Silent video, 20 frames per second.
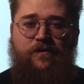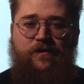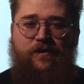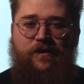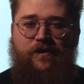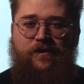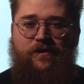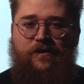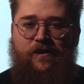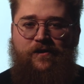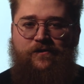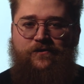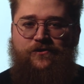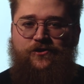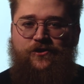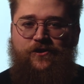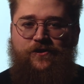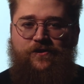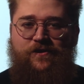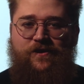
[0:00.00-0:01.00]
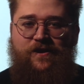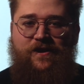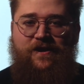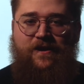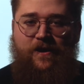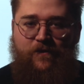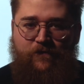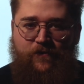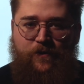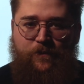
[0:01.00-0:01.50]
Acknowledging the
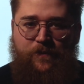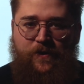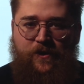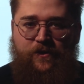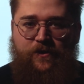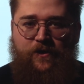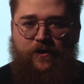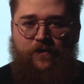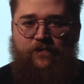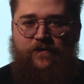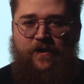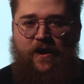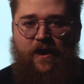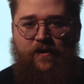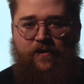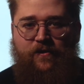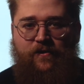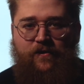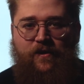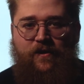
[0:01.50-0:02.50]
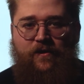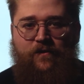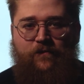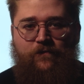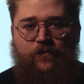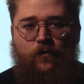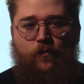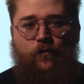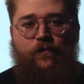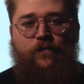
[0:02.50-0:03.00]
inevitability of death can
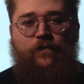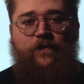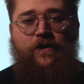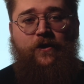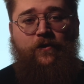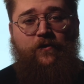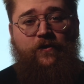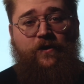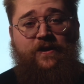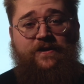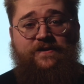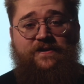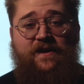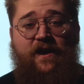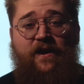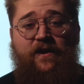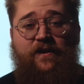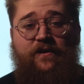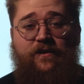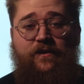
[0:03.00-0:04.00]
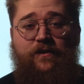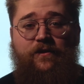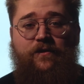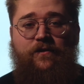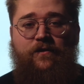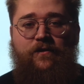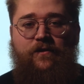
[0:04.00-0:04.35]
invoke fear and anxiety,